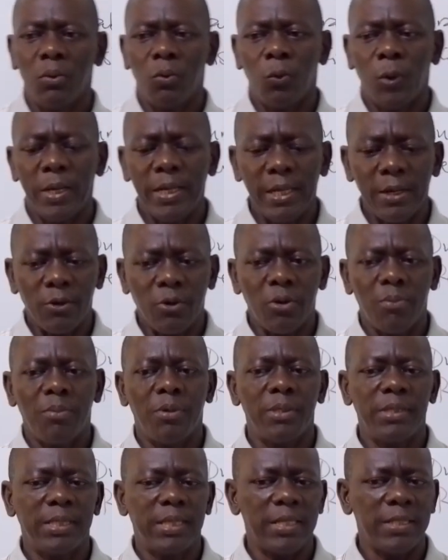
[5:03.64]
When a
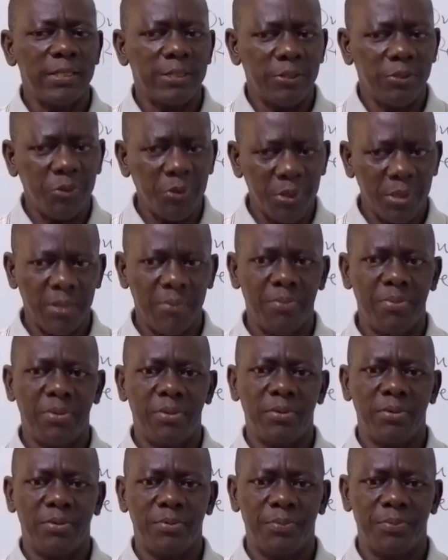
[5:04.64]
commodity is durable,
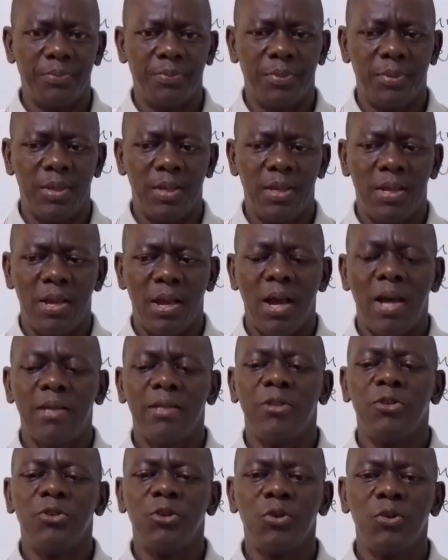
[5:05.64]

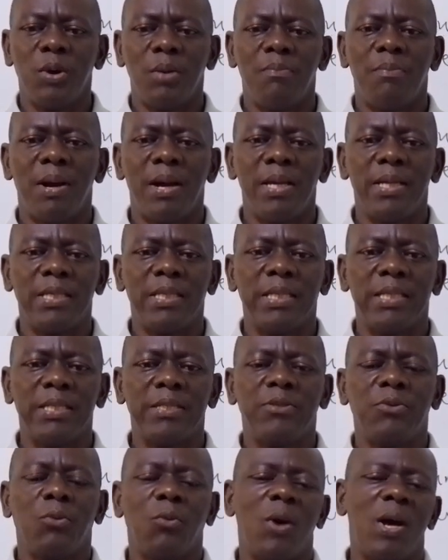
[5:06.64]
and you know you are buying
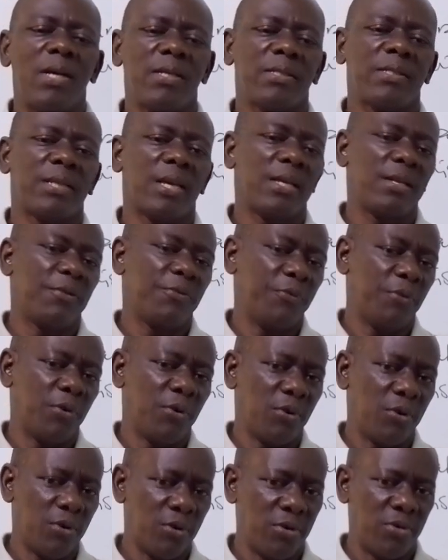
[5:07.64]
it once and for
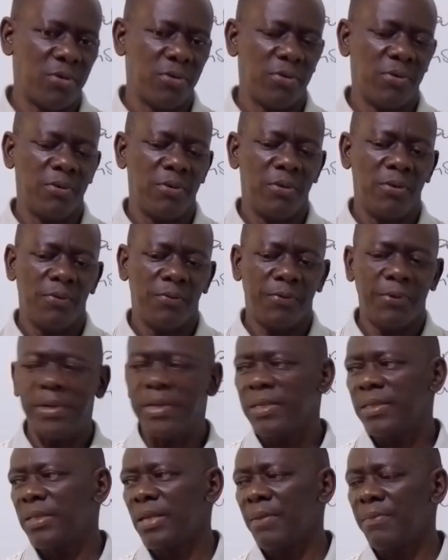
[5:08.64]
all, for
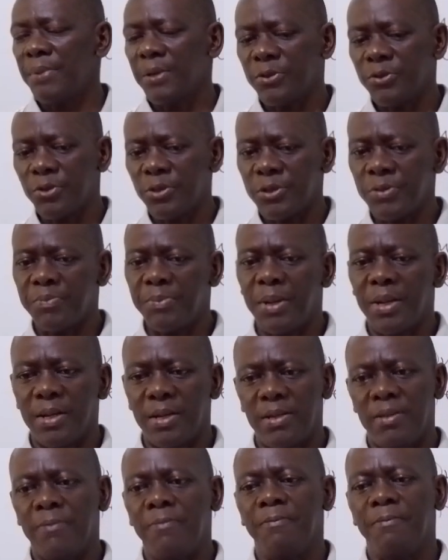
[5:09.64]
example, a
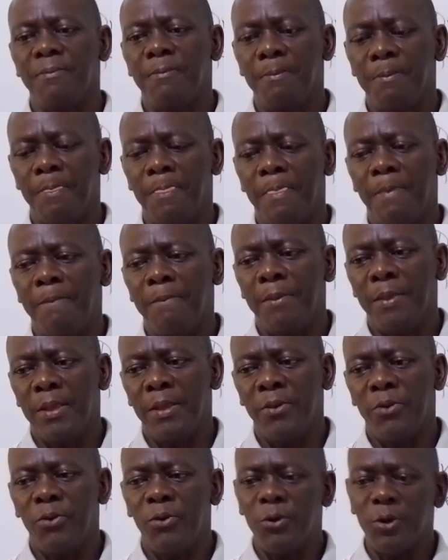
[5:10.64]
saucepan,
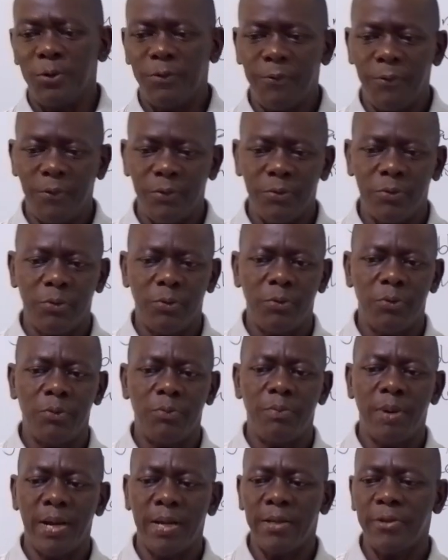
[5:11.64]
you go
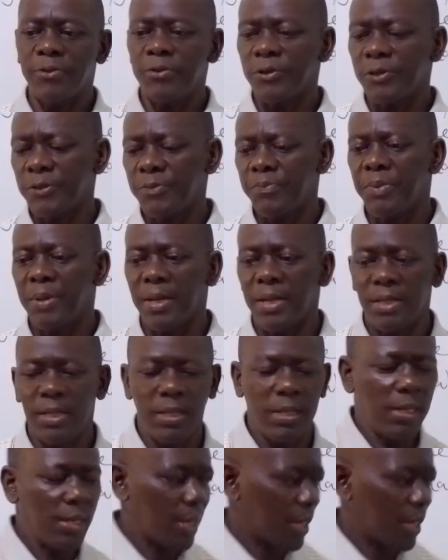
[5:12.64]
to buy a saucepan,